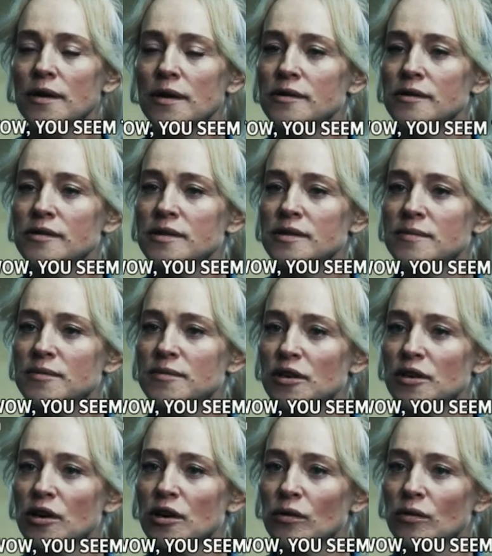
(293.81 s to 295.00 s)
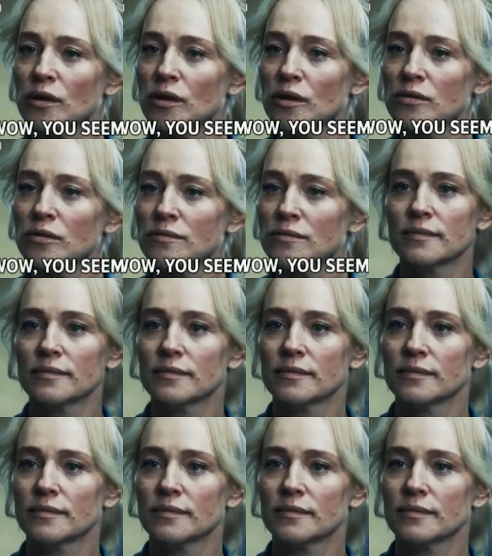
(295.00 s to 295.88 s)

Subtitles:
If you try and understand